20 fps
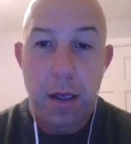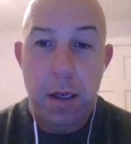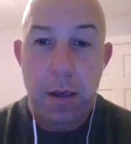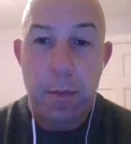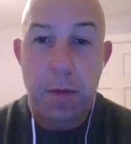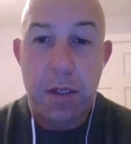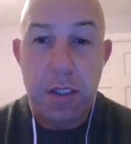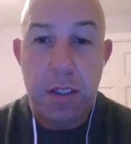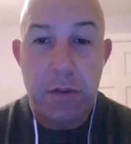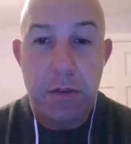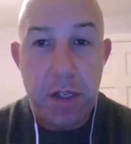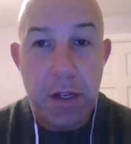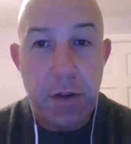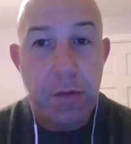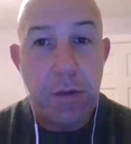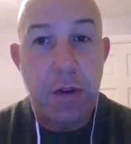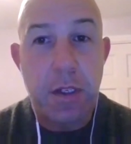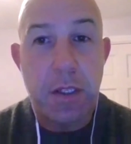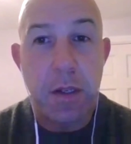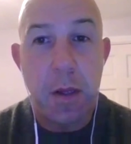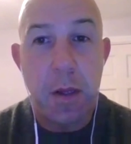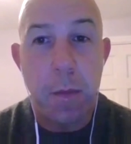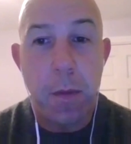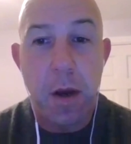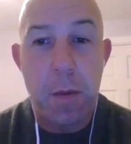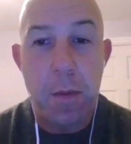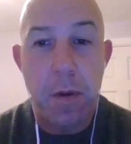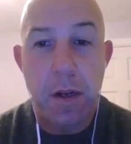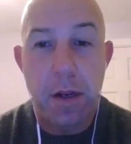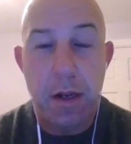much of a difference at the
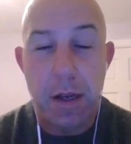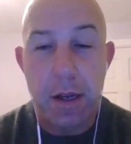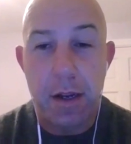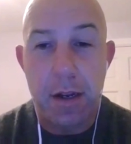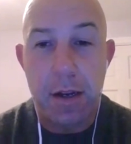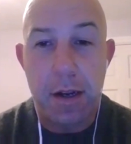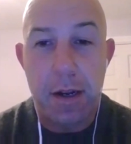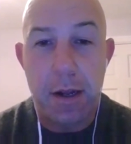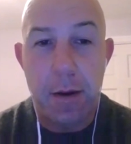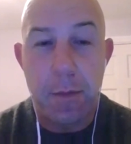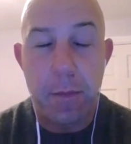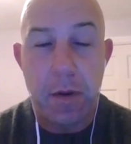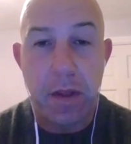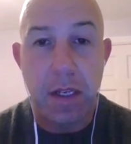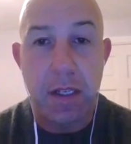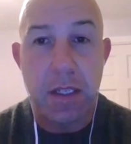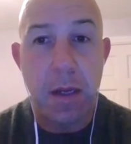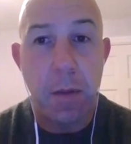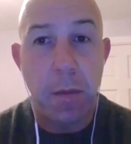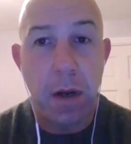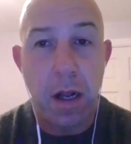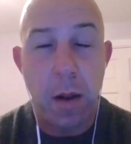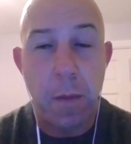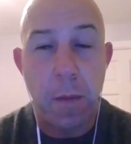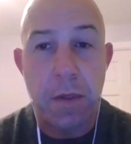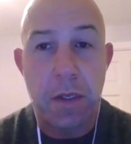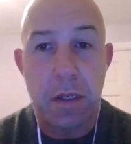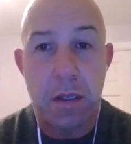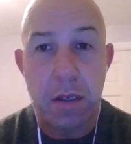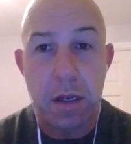moment, and I think some
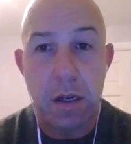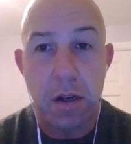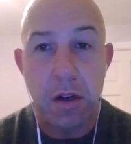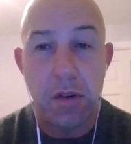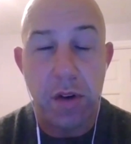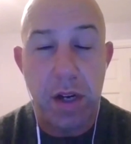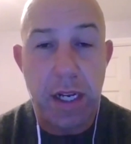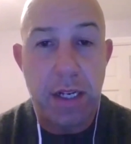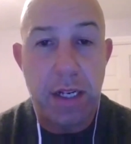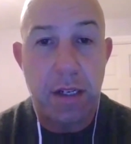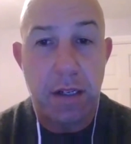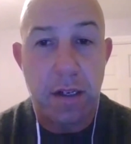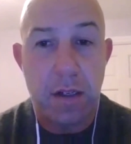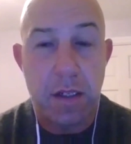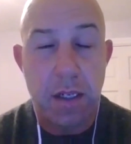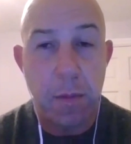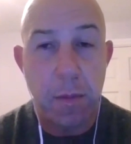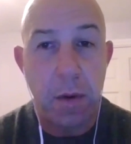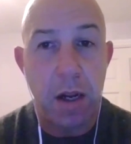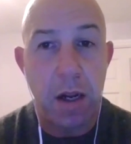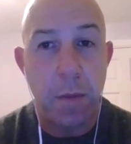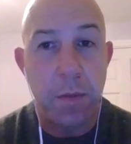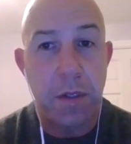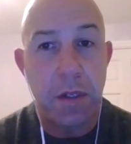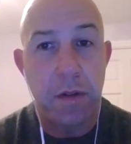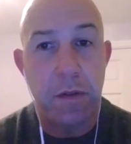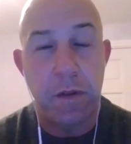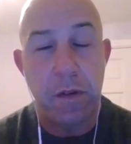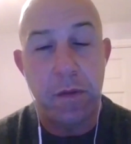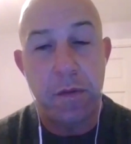clubs agreed, some clubs
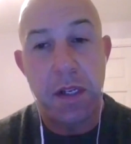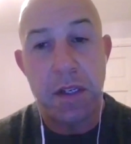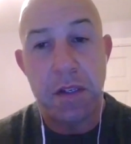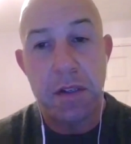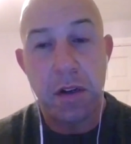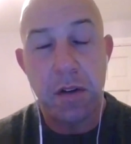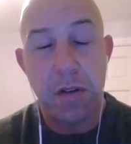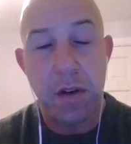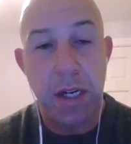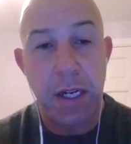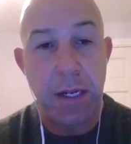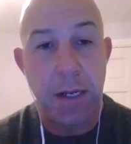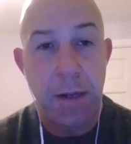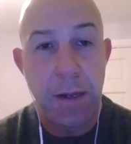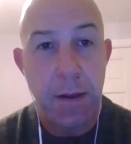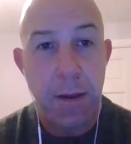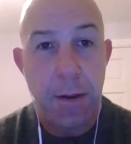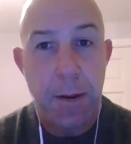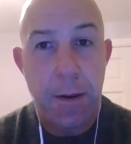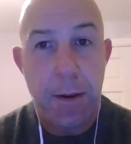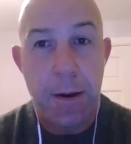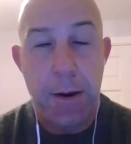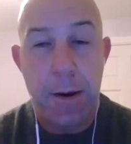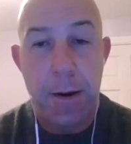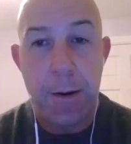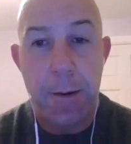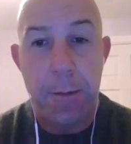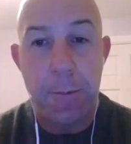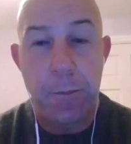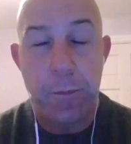have disagreed.
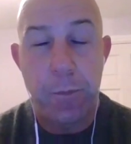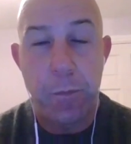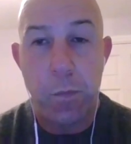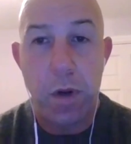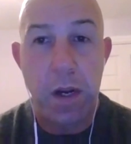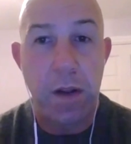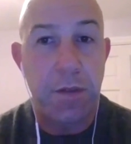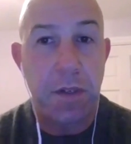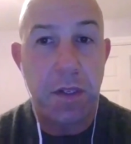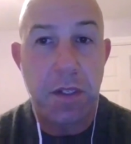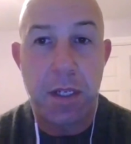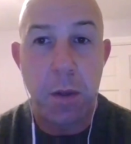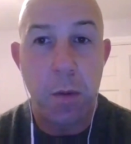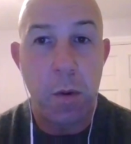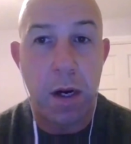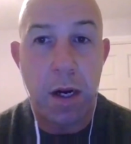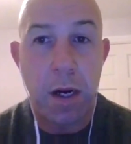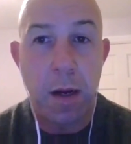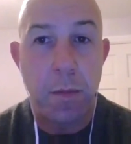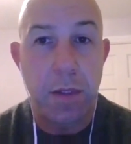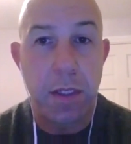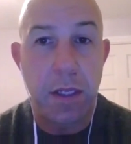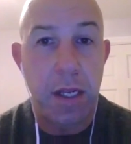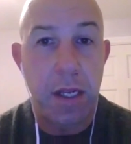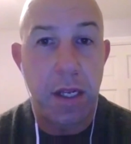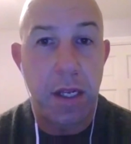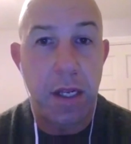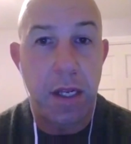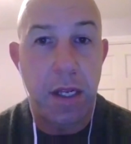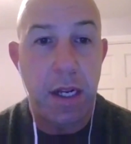We'll have to see what comes in
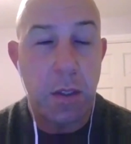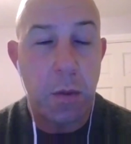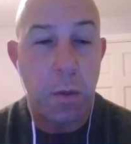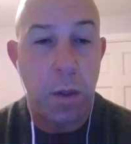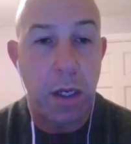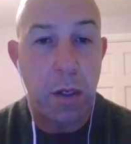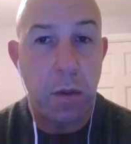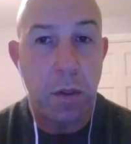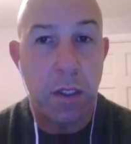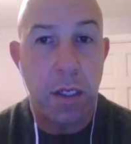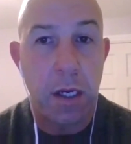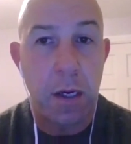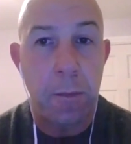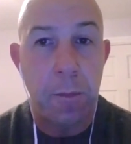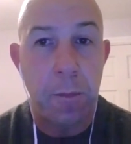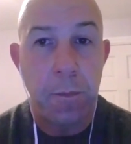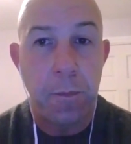the next week or so.